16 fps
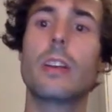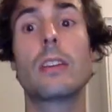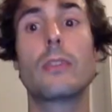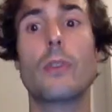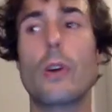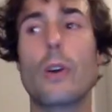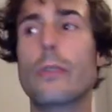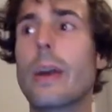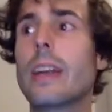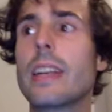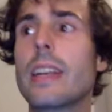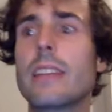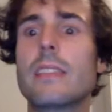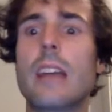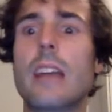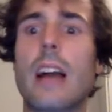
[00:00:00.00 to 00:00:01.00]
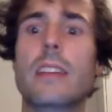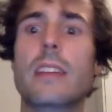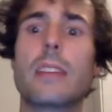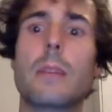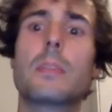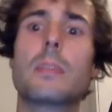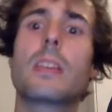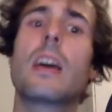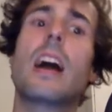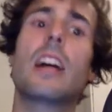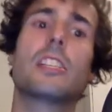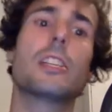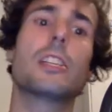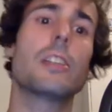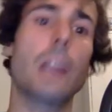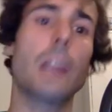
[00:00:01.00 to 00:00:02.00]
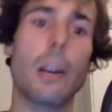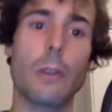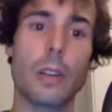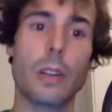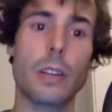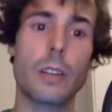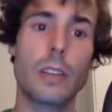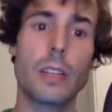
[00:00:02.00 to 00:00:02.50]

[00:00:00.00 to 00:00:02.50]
The array list accepts a generic.